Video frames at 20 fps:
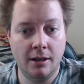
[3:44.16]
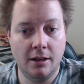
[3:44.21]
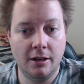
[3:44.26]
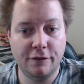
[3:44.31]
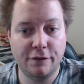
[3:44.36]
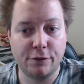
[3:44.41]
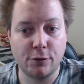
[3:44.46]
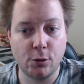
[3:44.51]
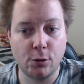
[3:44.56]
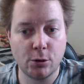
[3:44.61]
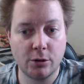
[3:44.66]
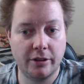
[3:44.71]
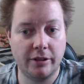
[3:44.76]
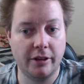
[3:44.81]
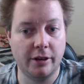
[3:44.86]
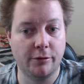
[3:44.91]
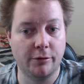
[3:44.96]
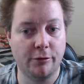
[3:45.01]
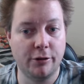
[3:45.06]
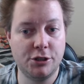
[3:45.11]
forked the
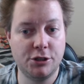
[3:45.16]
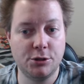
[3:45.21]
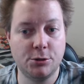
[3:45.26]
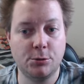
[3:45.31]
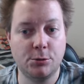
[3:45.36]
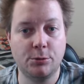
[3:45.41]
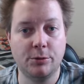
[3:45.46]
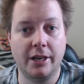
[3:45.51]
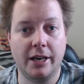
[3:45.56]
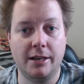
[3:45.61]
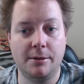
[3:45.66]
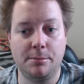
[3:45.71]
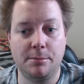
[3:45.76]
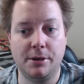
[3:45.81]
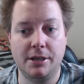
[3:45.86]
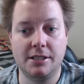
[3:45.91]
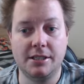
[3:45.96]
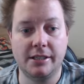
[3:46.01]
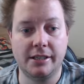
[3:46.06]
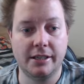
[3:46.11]
original
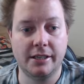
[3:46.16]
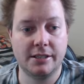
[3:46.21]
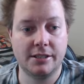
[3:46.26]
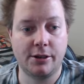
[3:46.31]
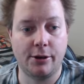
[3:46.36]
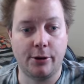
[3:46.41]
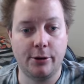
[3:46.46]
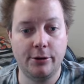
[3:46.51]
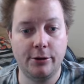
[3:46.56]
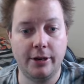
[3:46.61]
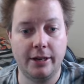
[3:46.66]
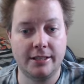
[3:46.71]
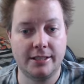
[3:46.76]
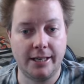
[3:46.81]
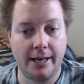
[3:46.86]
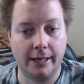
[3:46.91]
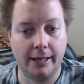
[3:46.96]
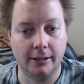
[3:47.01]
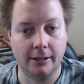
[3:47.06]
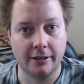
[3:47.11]
YateBTS code and
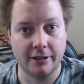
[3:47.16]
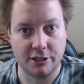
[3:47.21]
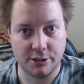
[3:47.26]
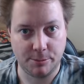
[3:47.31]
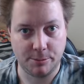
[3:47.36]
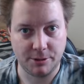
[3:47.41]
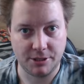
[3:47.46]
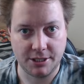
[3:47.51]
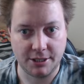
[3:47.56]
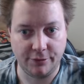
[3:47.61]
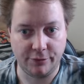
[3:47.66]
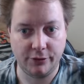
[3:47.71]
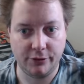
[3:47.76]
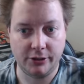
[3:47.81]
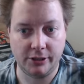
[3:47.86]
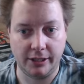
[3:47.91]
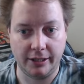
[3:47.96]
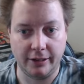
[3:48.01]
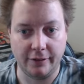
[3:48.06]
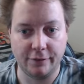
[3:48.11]
tailored it
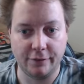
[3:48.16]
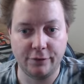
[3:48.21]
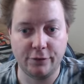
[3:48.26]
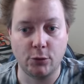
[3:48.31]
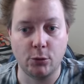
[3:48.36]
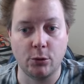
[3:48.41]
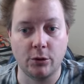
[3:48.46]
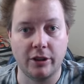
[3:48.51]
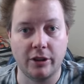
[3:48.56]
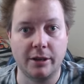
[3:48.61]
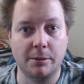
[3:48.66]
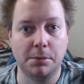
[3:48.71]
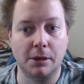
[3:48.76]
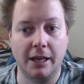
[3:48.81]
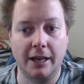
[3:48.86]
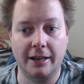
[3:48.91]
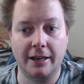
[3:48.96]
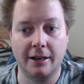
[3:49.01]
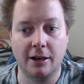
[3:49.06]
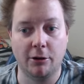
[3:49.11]
specifically for the
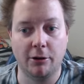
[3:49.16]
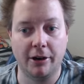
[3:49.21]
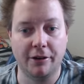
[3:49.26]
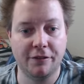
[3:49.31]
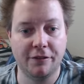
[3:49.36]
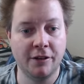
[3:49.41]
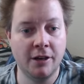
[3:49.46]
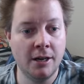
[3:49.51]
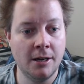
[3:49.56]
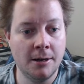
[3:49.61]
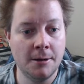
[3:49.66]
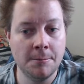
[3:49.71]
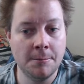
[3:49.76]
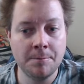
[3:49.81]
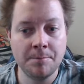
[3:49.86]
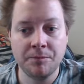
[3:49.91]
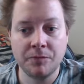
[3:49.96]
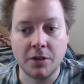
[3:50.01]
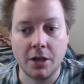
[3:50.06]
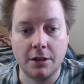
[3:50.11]
BladeRF.
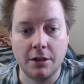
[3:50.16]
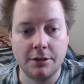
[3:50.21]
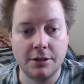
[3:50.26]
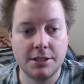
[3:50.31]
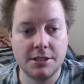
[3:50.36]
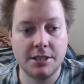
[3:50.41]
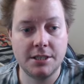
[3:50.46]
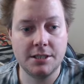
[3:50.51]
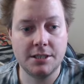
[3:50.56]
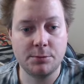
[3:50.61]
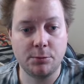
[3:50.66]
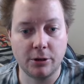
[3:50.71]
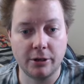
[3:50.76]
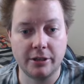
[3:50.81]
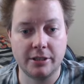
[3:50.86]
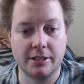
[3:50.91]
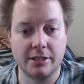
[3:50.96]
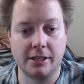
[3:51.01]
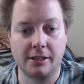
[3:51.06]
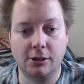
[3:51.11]
This is what
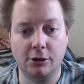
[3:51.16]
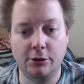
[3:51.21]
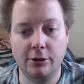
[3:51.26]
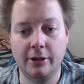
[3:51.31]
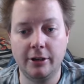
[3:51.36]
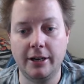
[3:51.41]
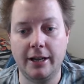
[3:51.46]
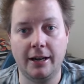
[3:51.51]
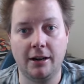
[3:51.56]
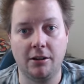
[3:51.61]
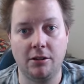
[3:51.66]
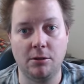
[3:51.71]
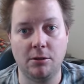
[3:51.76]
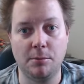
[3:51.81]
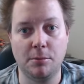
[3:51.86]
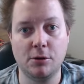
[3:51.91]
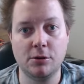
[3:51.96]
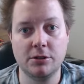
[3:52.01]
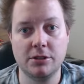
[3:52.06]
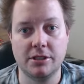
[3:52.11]
is included out of the
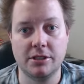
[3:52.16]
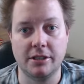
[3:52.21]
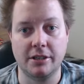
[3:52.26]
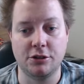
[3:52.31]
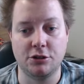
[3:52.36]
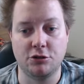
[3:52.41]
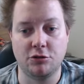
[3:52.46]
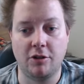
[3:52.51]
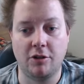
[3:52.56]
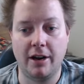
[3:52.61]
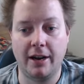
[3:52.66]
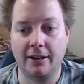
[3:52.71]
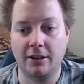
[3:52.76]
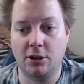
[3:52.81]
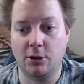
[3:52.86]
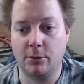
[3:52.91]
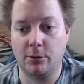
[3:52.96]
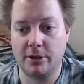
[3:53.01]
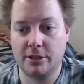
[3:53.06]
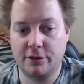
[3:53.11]
box in
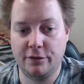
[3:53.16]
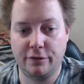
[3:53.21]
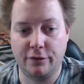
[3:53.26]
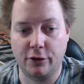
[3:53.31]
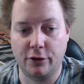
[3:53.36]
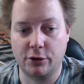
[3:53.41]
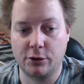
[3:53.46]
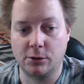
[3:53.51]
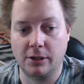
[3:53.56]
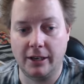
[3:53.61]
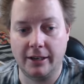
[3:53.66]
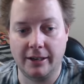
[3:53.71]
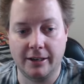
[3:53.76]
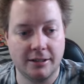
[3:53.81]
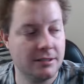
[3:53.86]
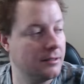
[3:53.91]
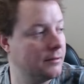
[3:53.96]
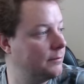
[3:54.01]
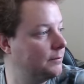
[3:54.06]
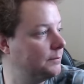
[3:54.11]
DragonOS Focal
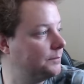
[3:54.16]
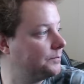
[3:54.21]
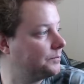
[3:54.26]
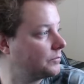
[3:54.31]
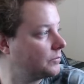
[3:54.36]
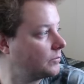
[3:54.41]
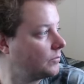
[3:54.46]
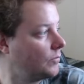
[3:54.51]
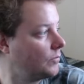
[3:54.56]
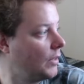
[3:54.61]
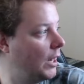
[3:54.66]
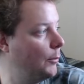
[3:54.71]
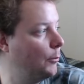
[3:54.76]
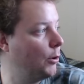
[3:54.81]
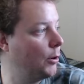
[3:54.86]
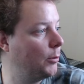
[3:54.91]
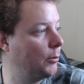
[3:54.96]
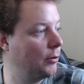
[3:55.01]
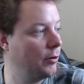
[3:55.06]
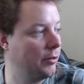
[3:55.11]
X. And
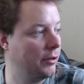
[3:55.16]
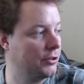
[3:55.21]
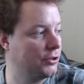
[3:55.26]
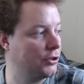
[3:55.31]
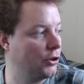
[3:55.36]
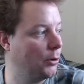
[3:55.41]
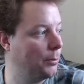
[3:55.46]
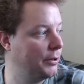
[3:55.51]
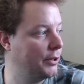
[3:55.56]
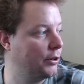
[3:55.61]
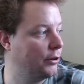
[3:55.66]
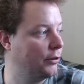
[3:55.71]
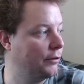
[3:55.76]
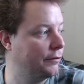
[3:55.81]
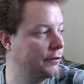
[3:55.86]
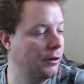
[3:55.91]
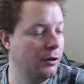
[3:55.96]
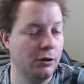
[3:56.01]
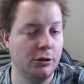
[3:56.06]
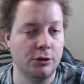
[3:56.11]
while we're on the topic of
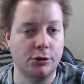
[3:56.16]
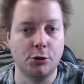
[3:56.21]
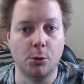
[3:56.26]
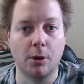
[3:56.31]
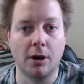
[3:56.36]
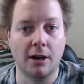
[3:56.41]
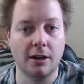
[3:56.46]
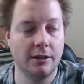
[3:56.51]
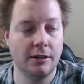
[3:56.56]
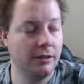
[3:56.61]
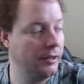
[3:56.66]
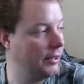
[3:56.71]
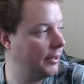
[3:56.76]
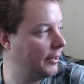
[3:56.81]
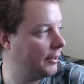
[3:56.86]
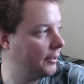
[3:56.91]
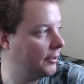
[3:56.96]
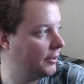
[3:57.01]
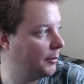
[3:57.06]
Nuand and the